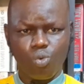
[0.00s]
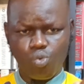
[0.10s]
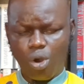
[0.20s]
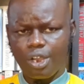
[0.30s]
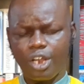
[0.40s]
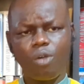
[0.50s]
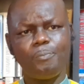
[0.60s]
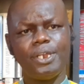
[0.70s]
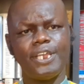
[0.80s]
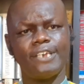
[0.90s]
Walk in
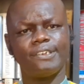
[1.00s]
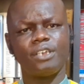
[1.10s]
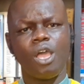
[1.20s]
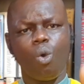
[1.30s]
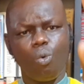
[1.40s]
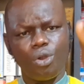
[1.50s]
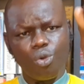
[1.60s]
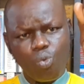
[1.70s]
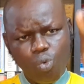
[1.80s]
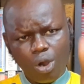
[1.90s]
obedience. When you
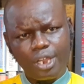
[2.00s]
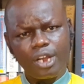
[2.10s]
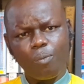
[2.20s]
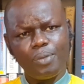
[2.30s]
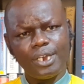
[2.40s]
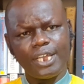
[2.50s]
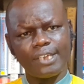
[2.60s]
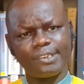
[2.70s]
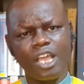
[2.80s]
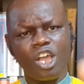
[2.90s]
walk in
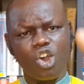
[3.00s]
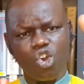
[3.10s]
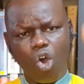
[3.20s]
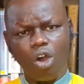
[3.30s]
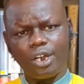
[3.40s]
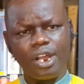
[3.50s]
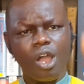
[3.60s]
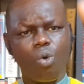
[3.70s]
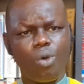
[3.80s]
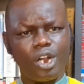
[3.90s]
obedience, God
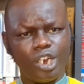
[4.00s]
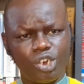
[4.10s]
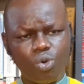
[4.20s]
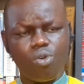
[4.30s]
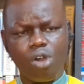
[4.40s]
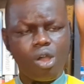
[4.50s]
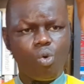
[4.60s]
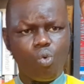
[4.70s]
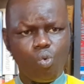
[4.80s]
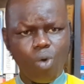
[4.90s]
will do
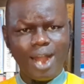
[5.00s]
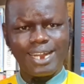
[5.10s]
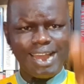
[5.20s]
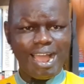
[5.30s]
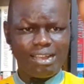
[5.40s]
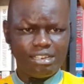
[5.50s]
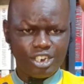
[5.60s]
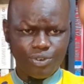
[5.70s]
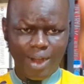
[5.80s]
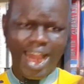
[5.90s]
wonder
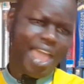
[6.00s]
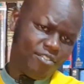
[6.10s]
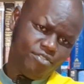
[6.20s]
in your life.